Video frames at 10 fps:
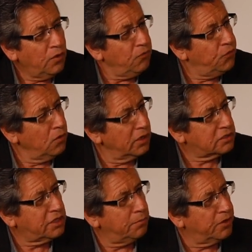If you
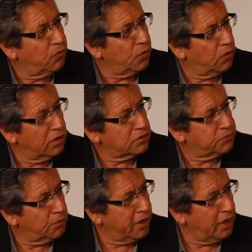accept the rewards
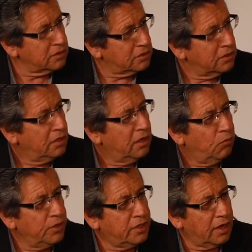from us,
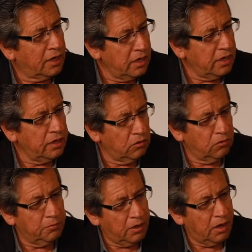we take a
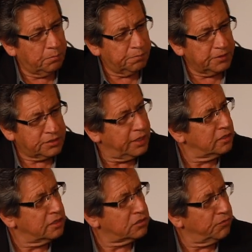little
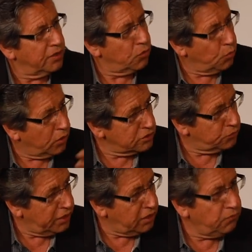percentage of the rewards
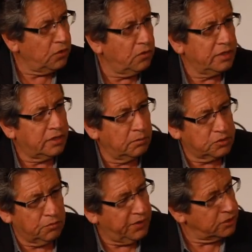we give you in
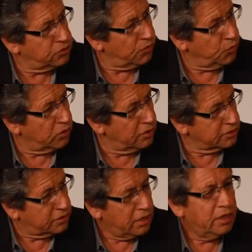terms of venture
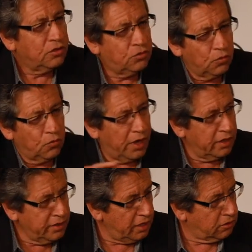rewards to
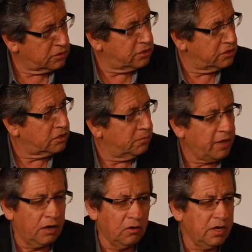run the ecosystem.
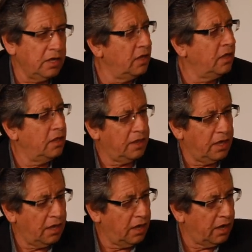Not only
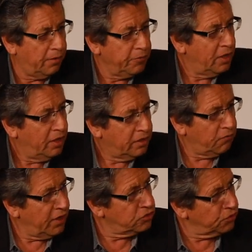the
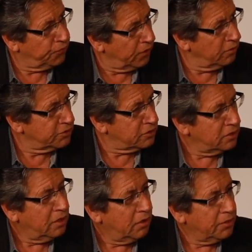venture firms,
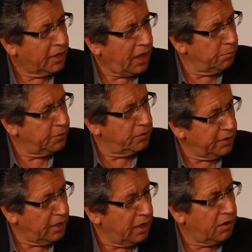the capital,
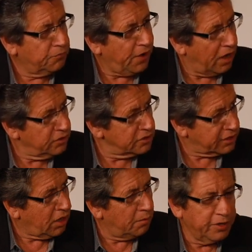the founders,
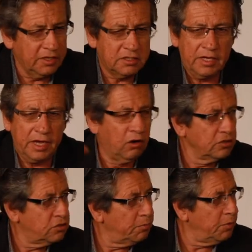the companies, and
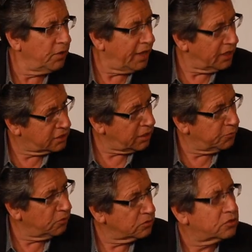also the people that
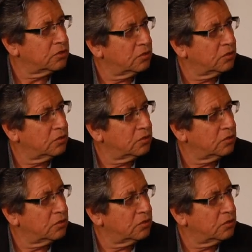accept those